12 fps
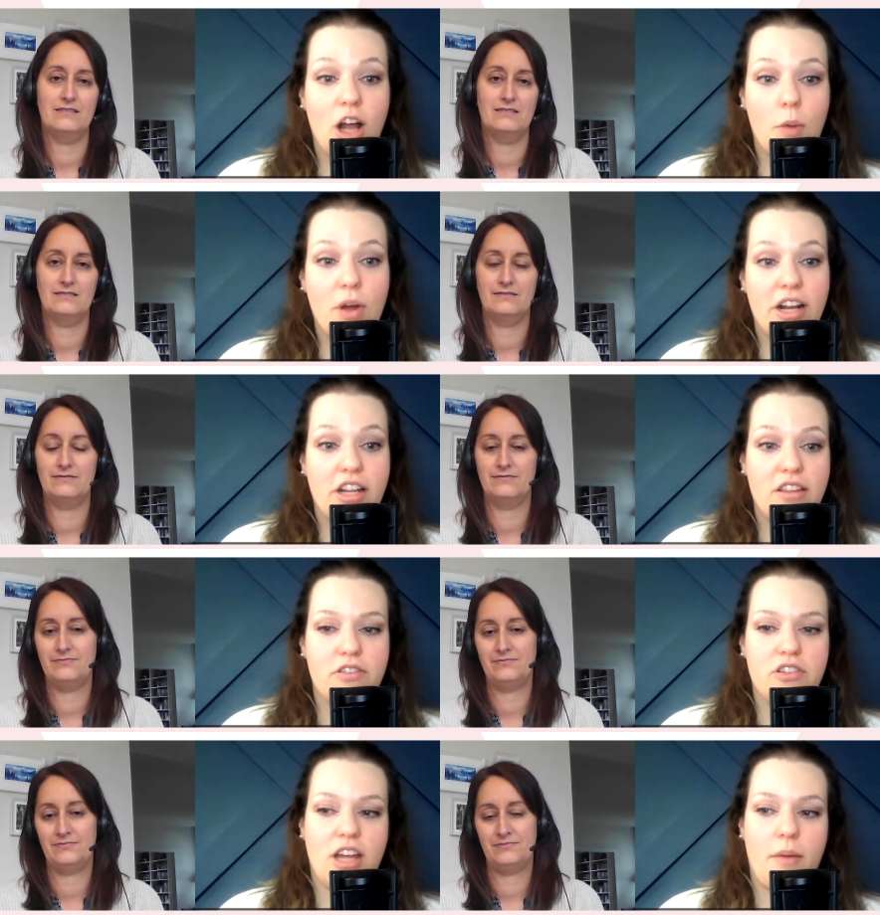Speaker 1: pregnant the
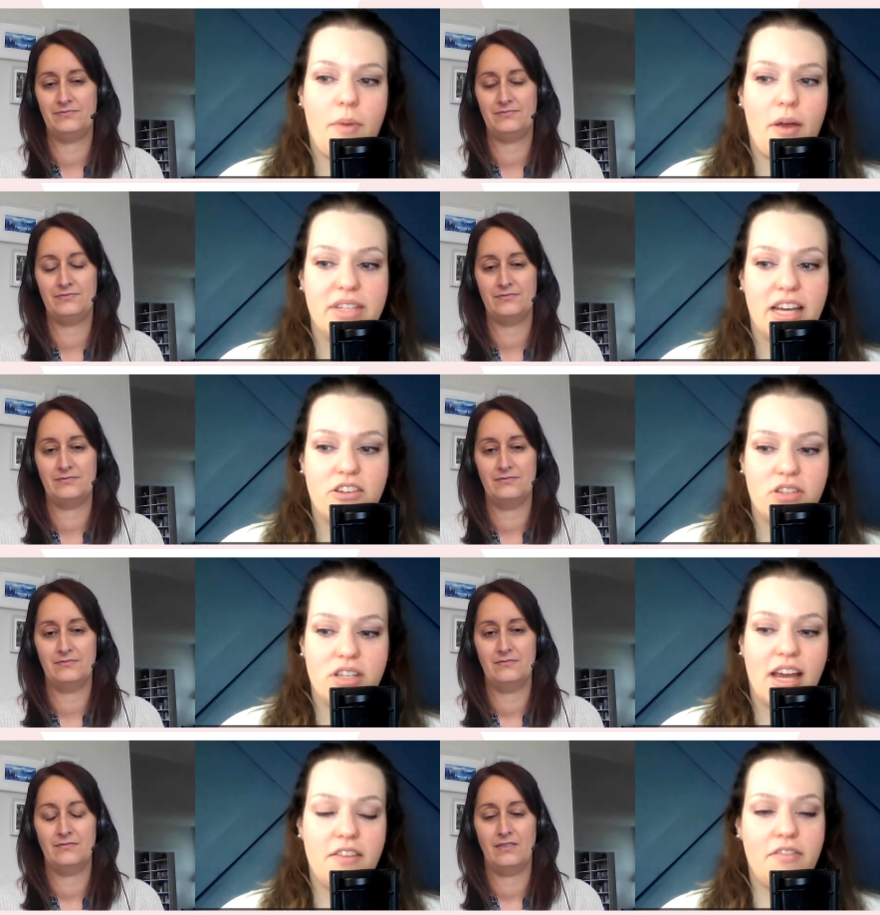first time, I was actually
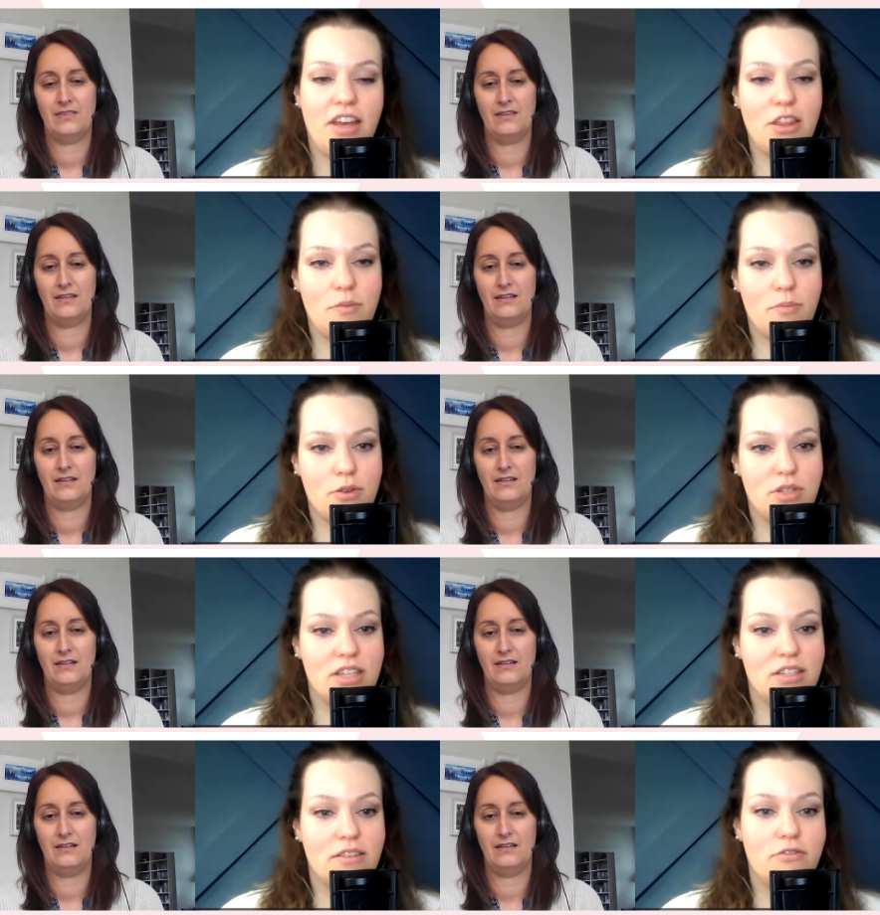kind of in the
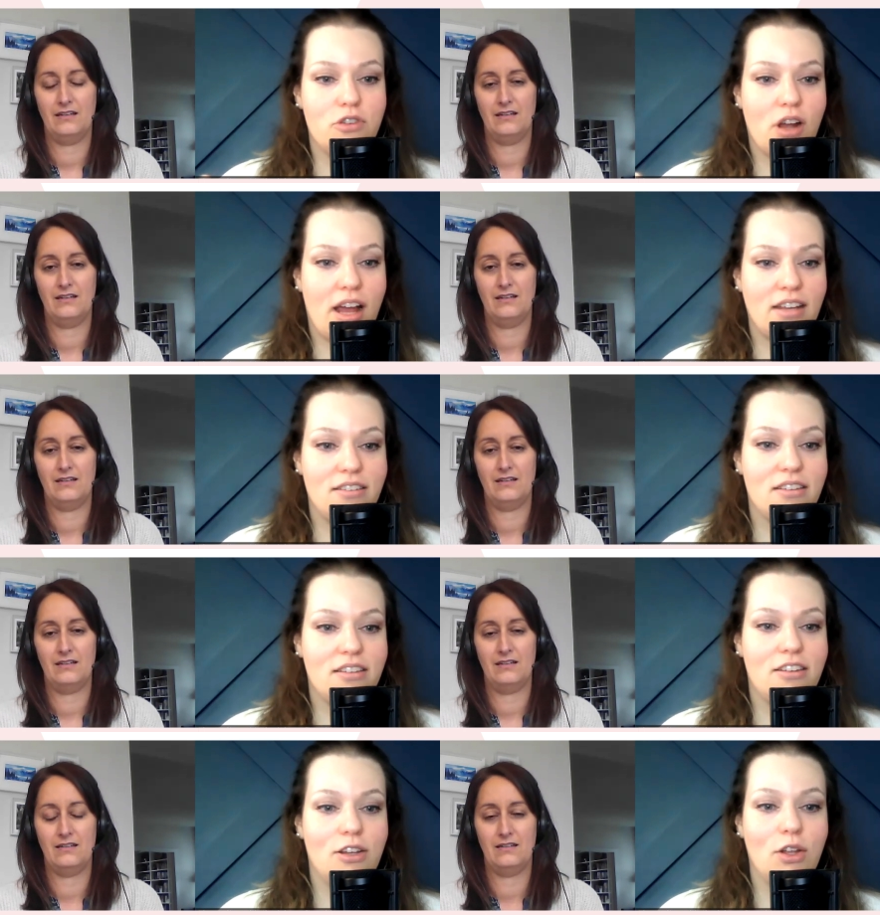process of trying
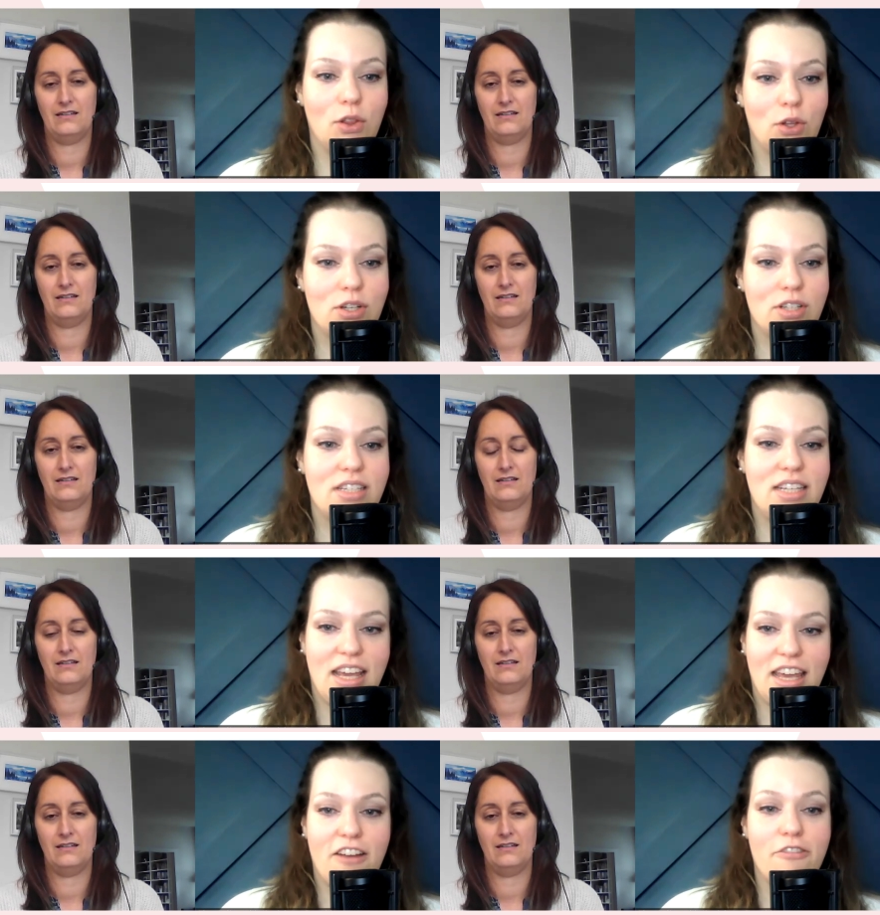to learn to take
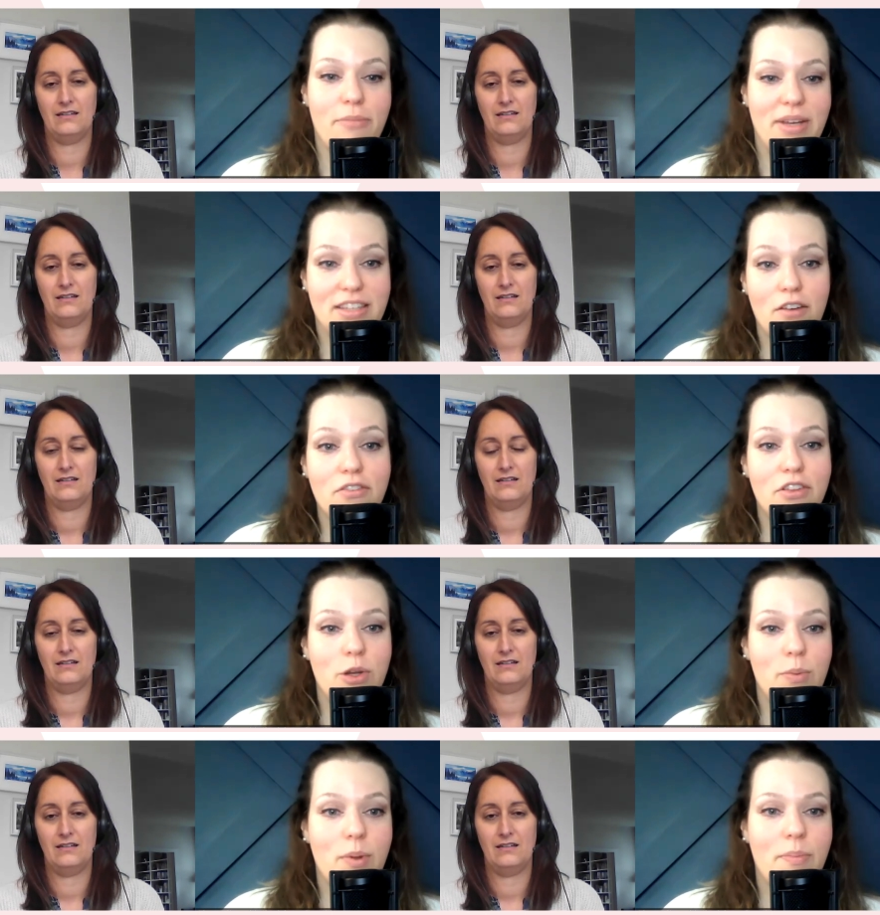care of myself a little
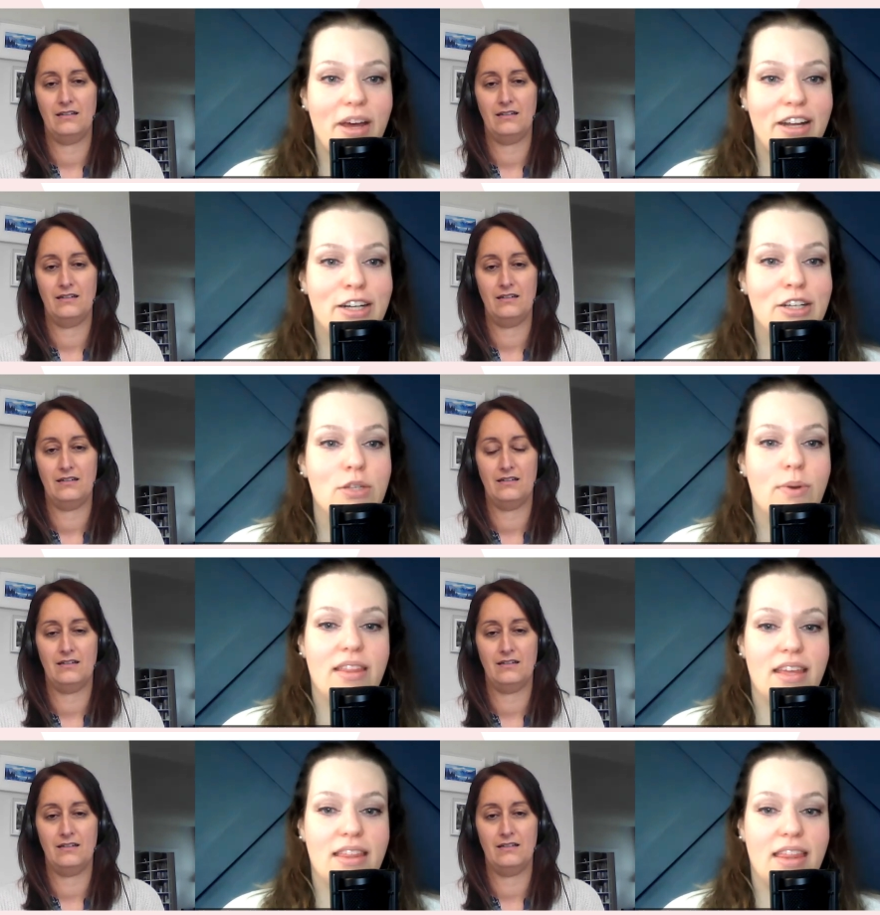bit better. So I
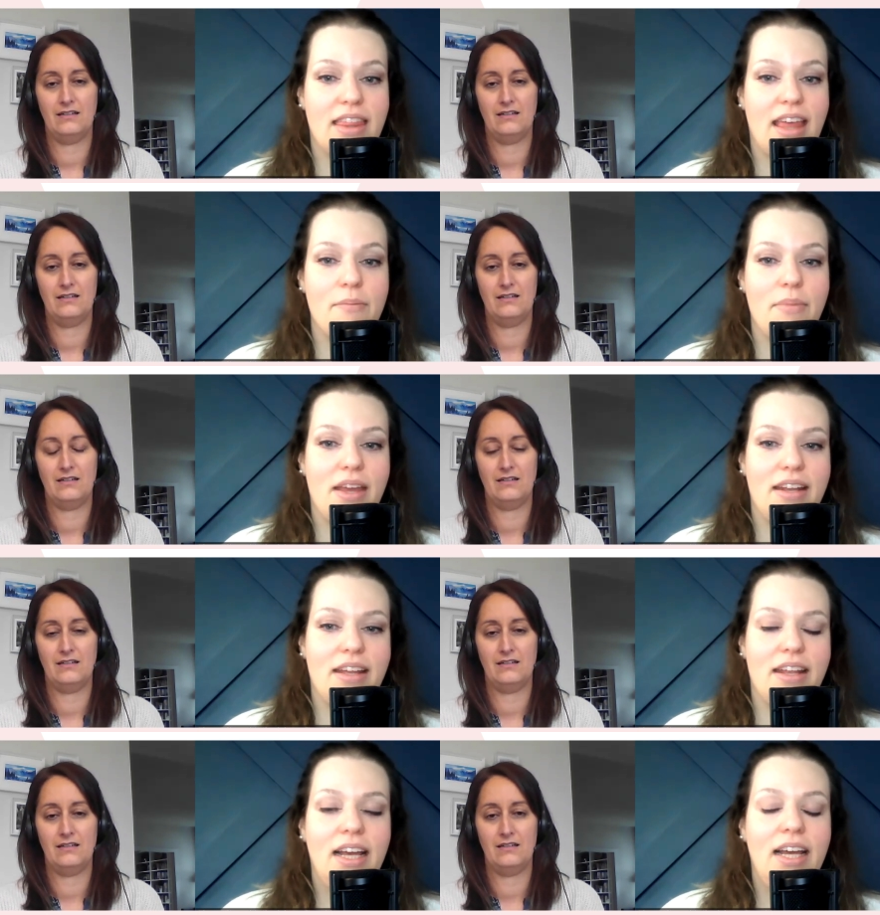think that made
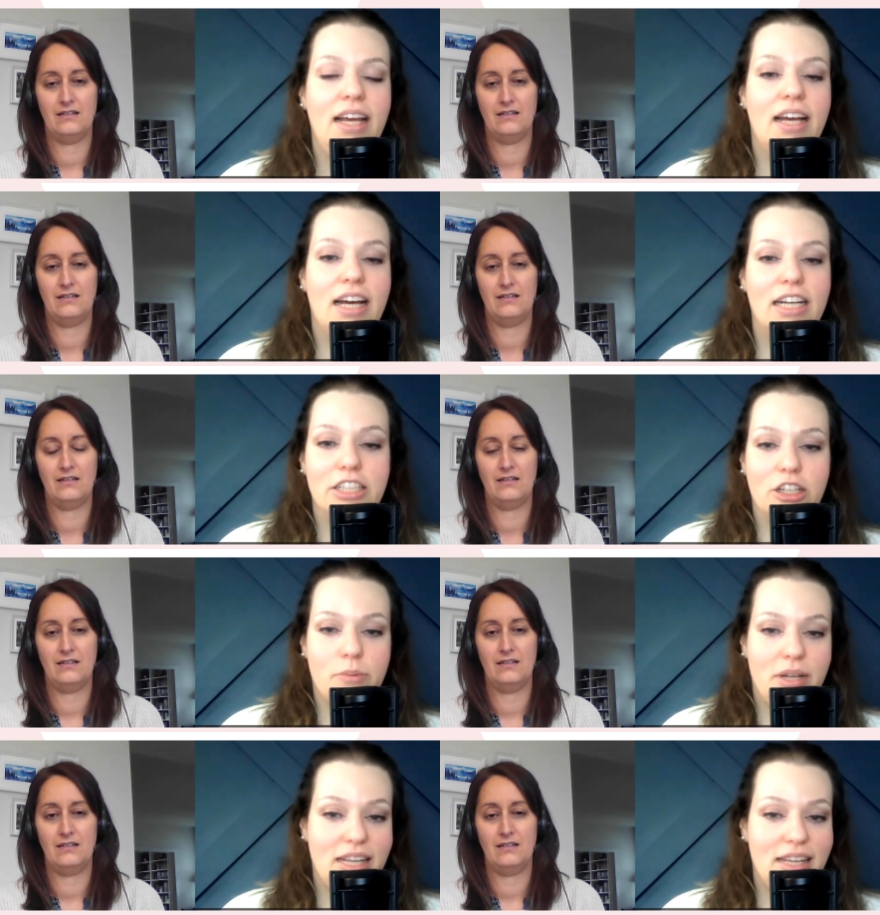it a little
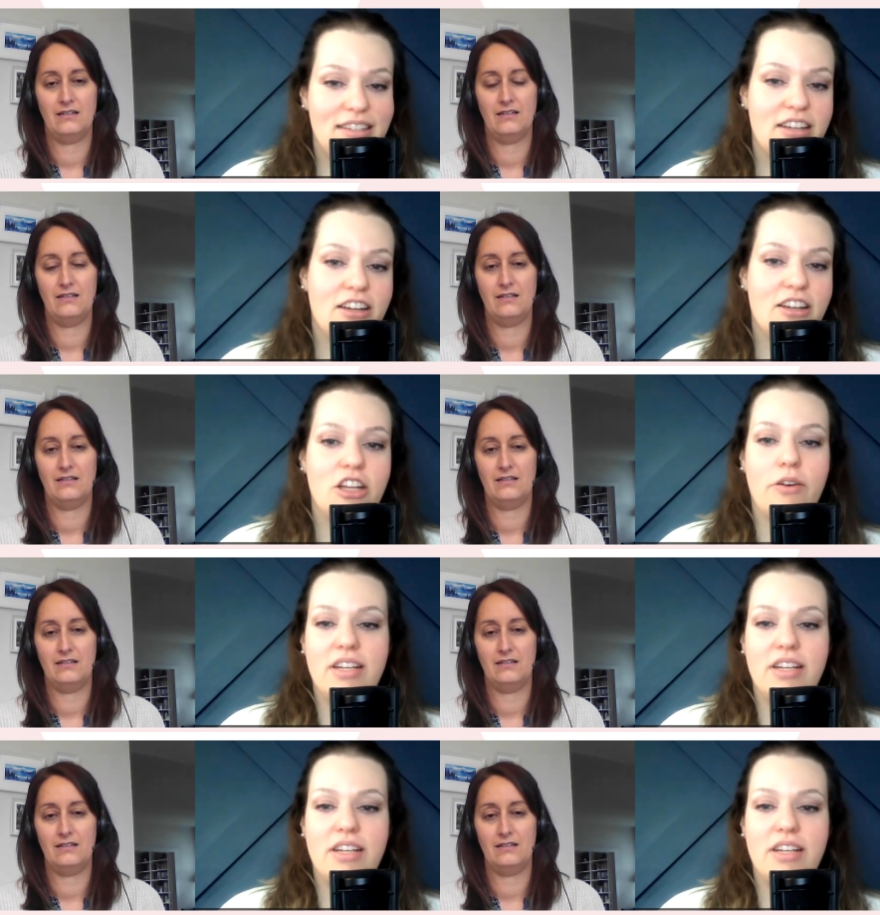bit easier. I didn't